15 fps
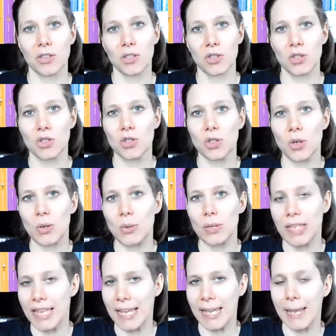So
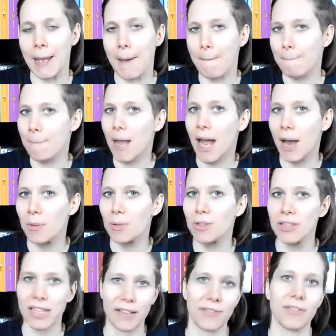yeah, I
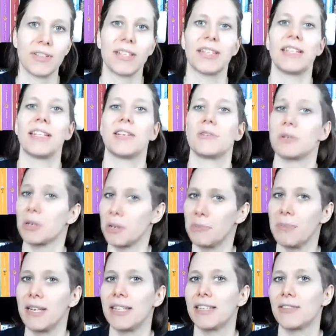would definitely
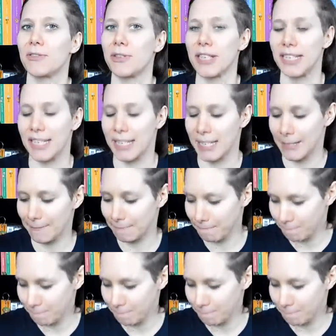recommend reading it.